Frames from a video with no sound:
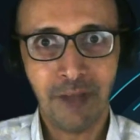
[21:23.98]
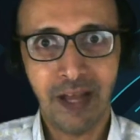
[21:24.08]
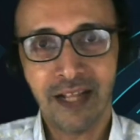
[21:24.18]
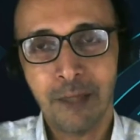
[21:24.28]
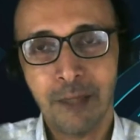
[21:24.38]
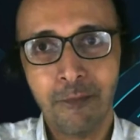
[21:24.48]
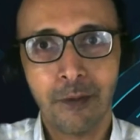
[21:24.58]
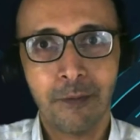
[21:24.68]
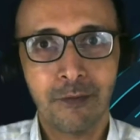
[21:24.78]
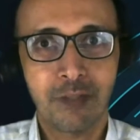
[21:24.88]
another
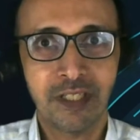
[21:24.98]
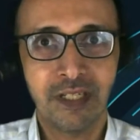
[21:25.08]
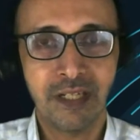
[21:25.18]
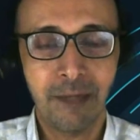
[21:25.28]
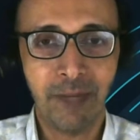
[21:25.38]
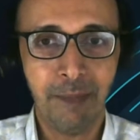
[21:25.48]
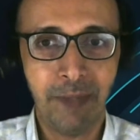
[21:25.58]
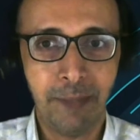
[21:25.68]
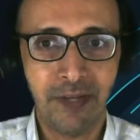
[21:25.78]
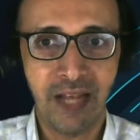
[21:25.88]
question that many
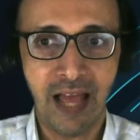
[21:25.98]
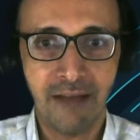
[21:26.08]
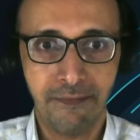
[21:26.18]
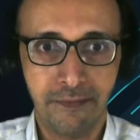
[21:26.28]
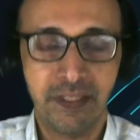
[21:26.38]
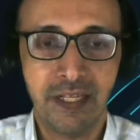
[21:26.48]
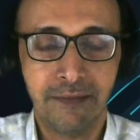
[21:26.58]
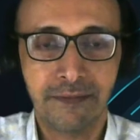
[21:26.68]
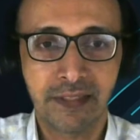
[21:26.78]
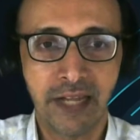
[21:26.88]
people have
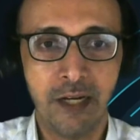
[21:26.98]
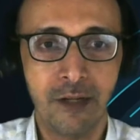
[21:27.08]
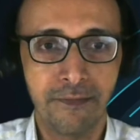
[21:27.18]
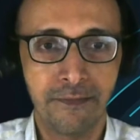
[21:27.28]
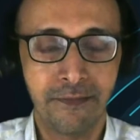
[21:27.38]
kind of,